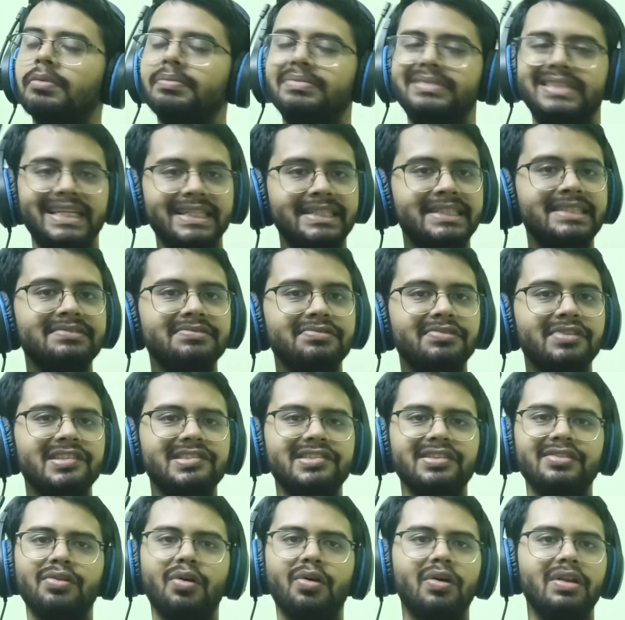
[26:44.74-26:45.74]
objective
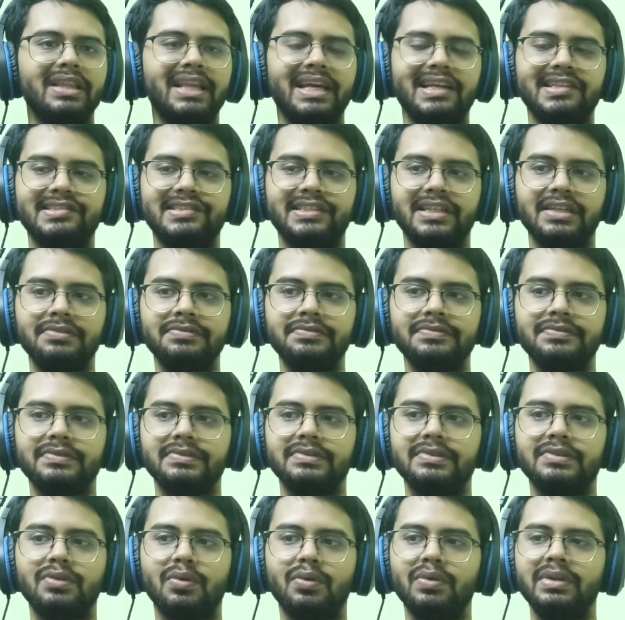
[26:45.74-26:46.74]
was and all that stuff.
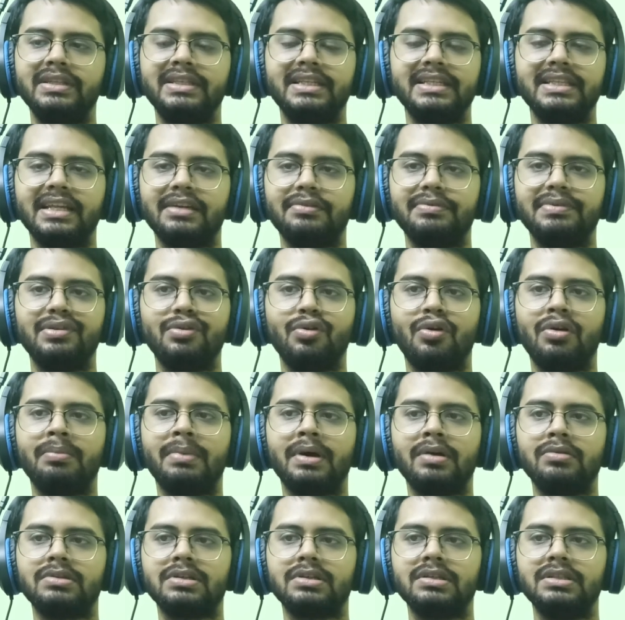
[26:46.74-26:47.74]
The only thing that we know
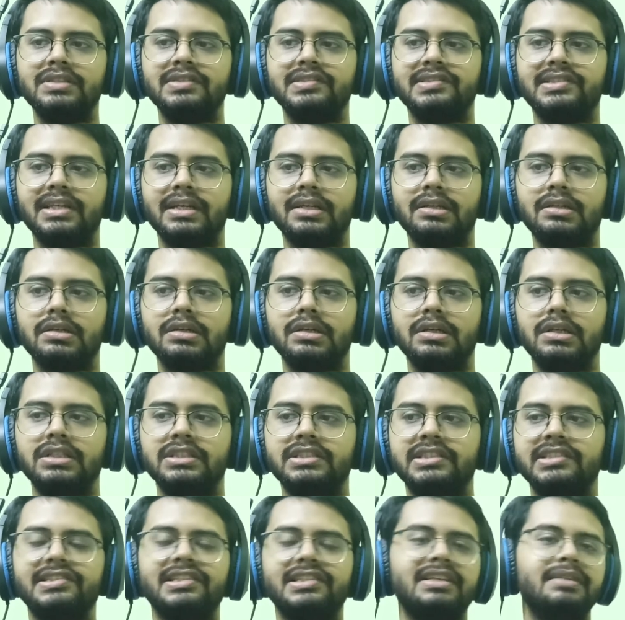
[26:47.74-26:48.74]
about her is that
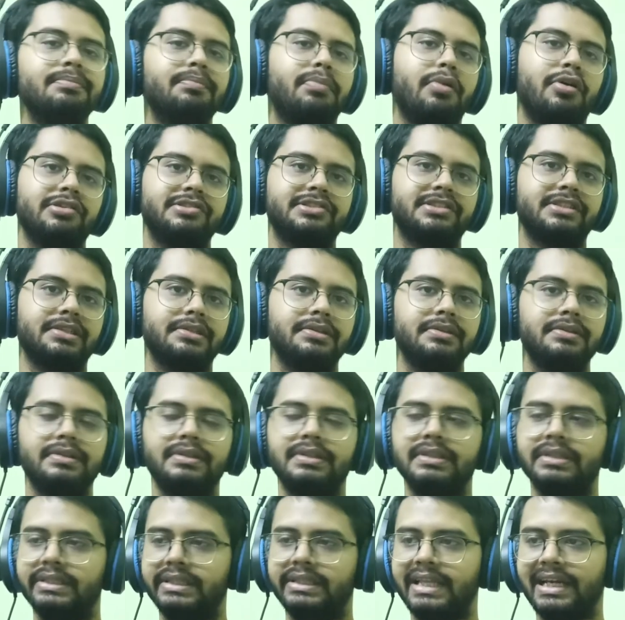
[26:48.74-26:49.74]
she's an imposter.
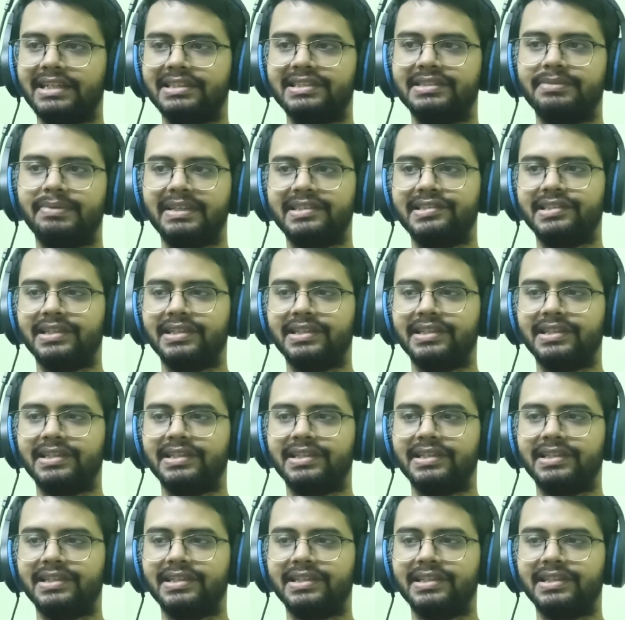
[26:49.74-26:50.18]
That's